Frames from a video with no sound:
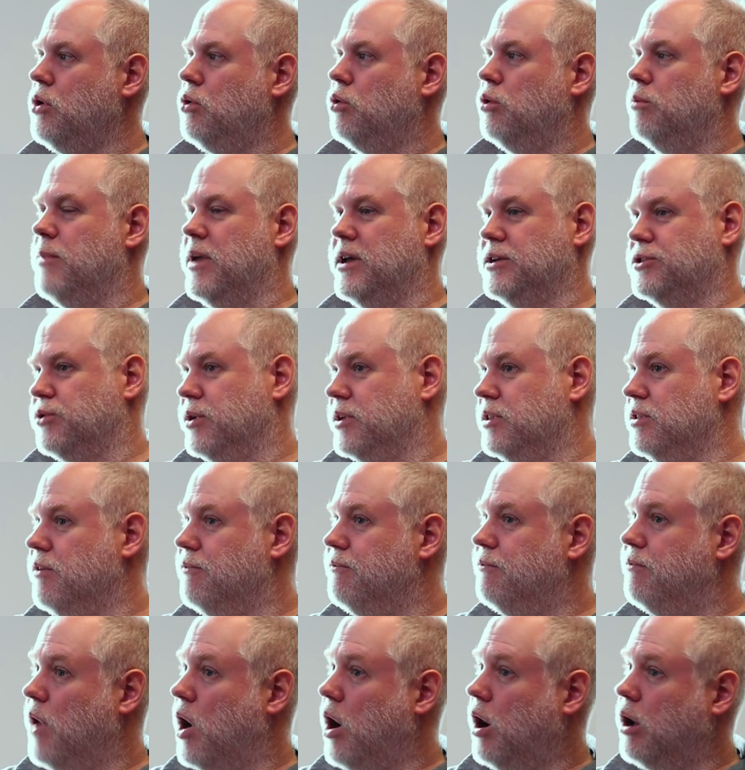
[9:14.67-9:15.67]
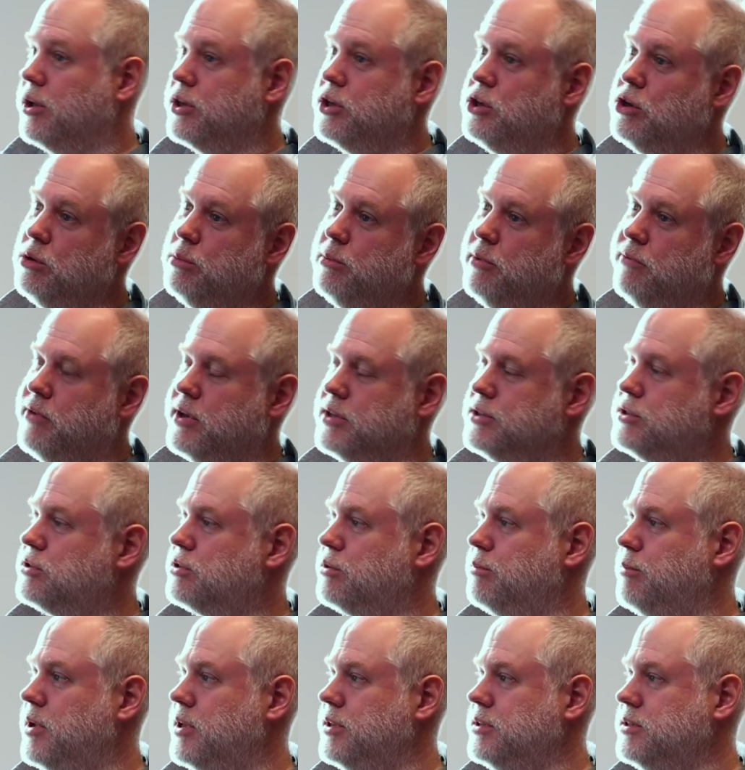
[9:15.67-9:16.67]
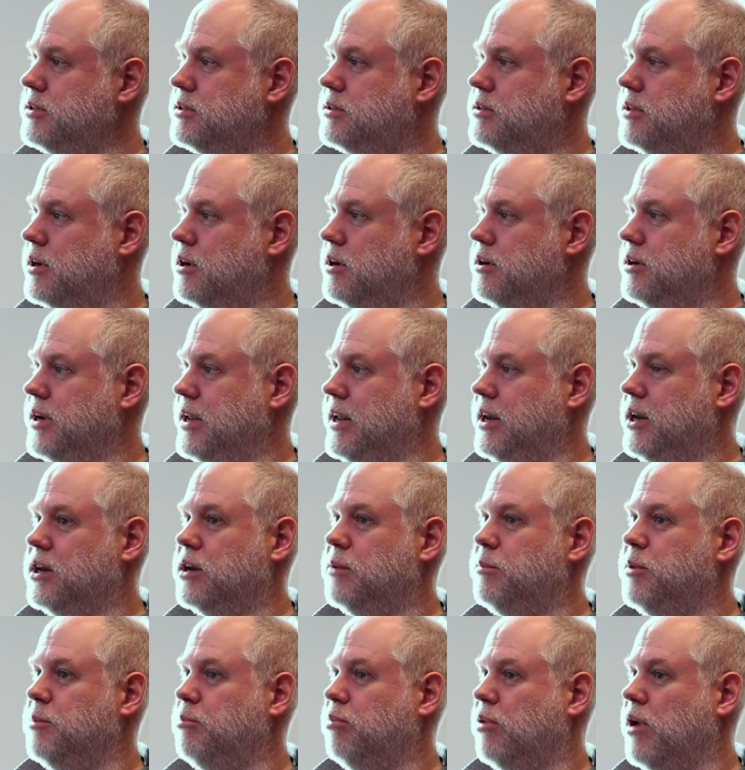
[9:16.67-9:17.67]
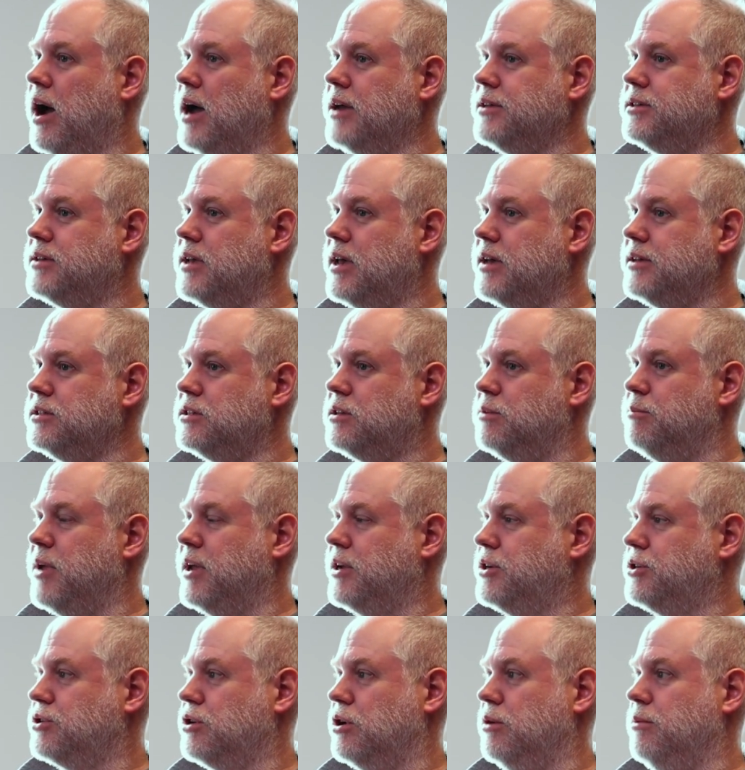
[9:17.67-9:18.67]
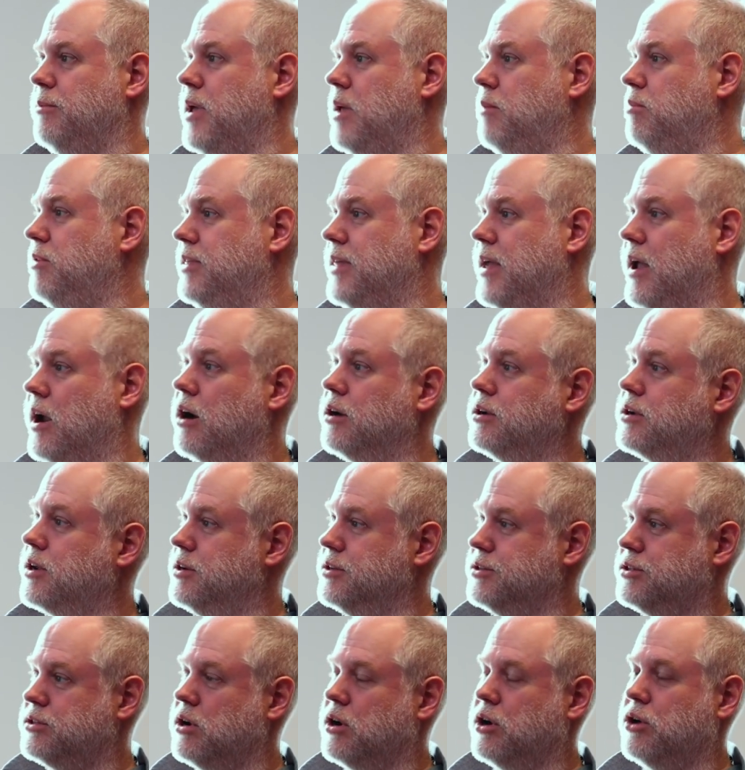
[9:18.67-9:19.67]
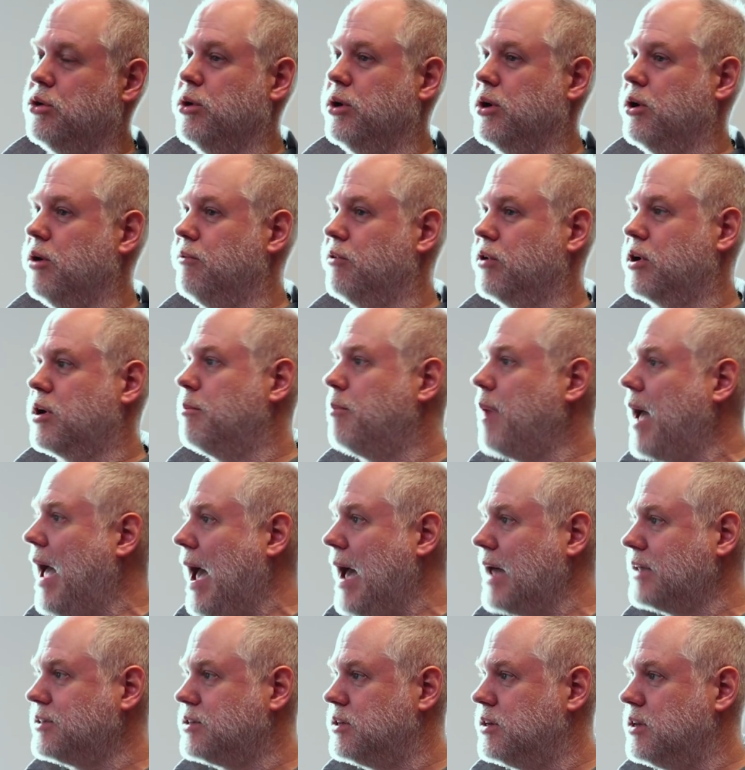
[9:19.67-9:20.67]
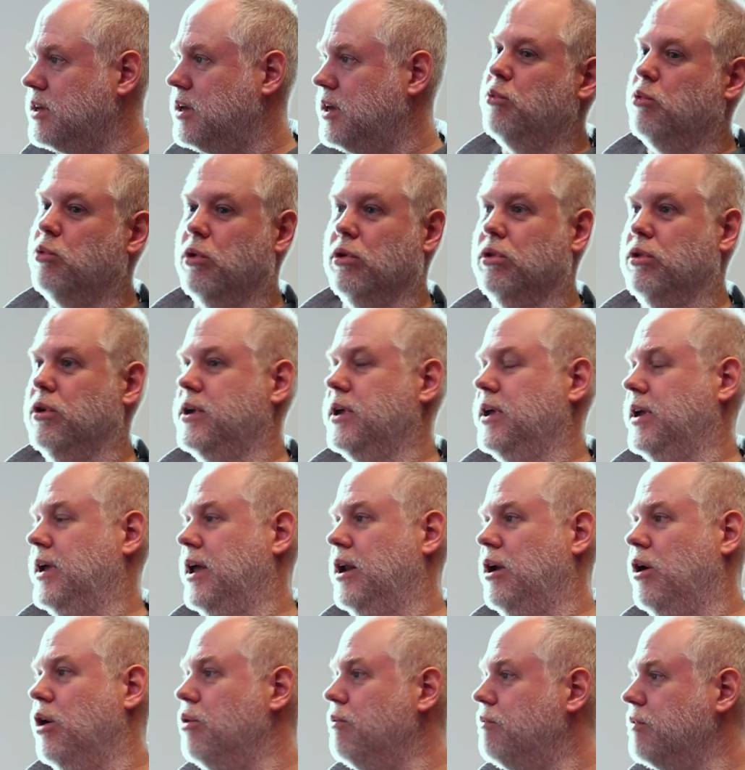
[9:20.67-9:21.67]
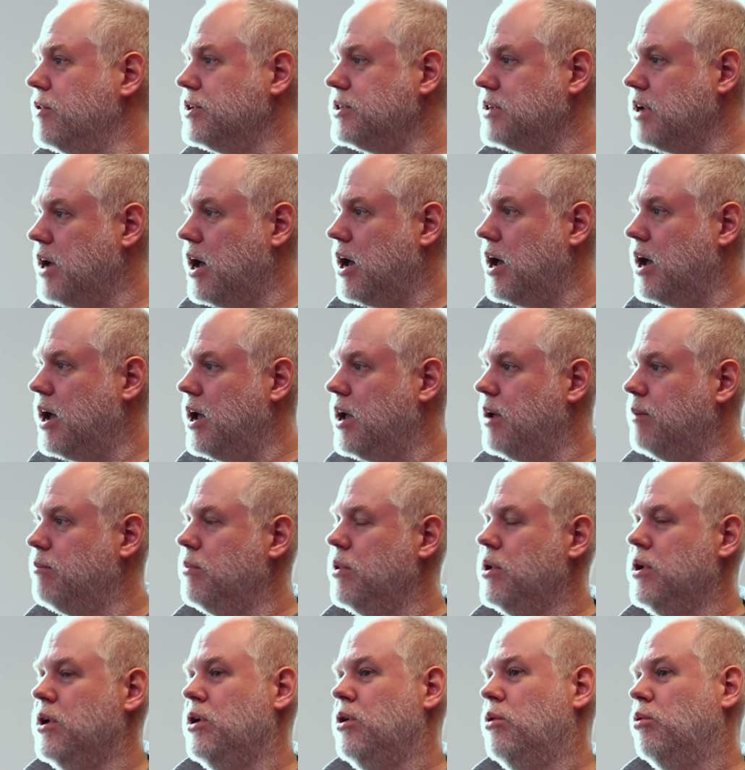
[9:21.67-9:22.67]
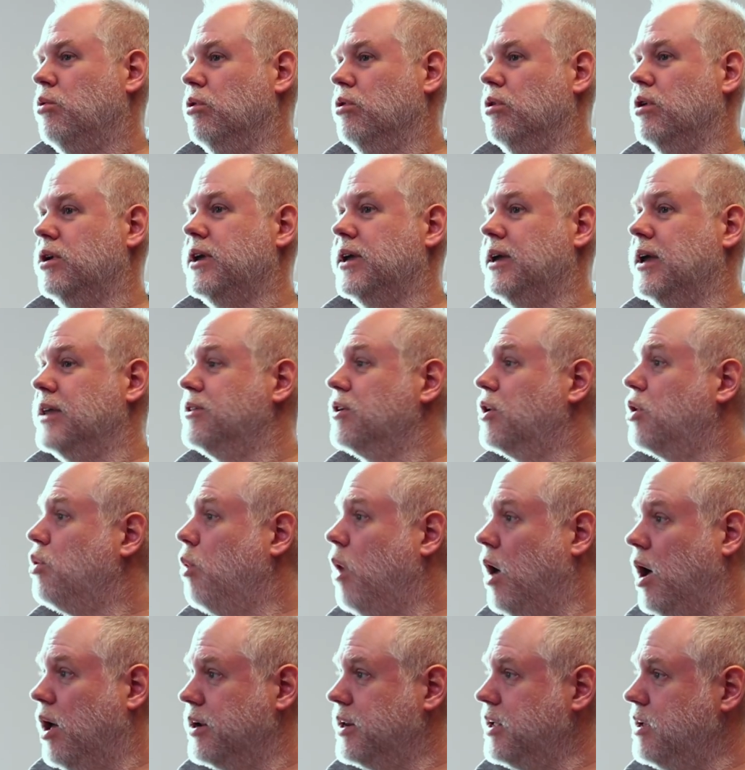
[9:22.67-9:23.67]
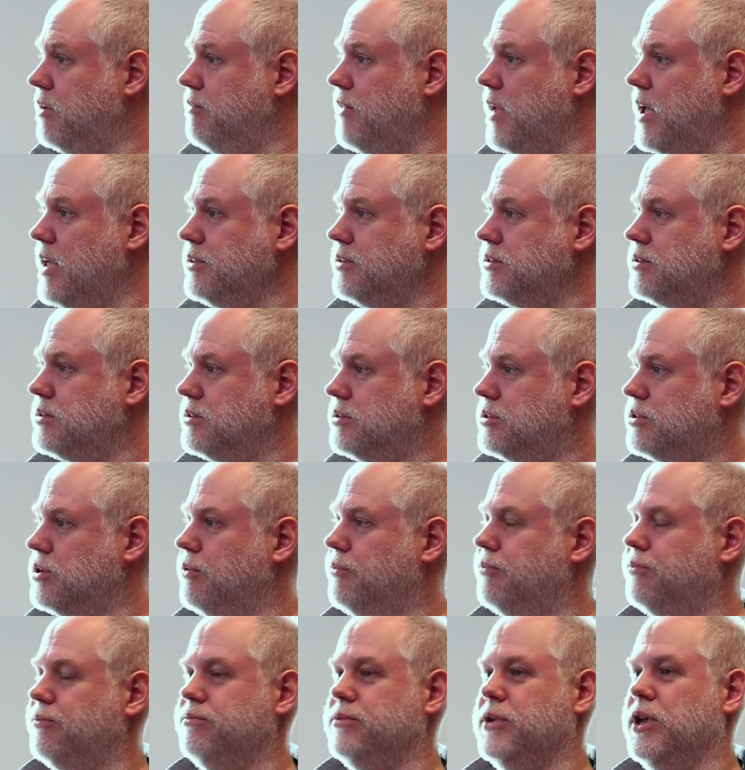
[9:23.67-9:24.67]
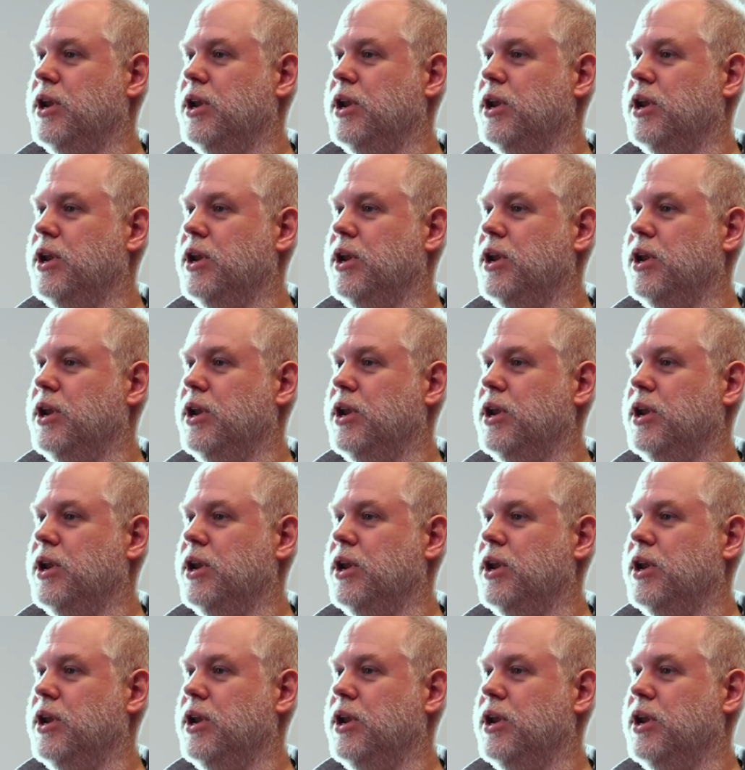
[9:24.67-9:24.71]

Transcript: We're measuring the volume of instruments that are needing to be processed to make sure maybe they aren't going to start going over capacity. We're looking at overtime. We're looking at the quality events. So,